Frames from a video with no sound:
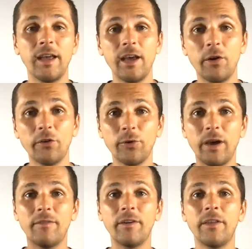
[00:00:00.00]
And also I
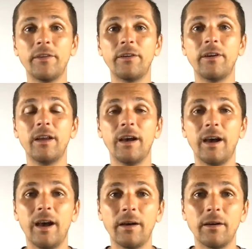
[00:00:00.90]
have another
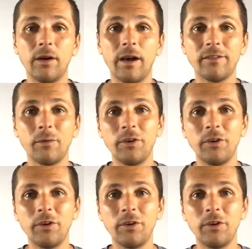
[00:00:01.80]
awesome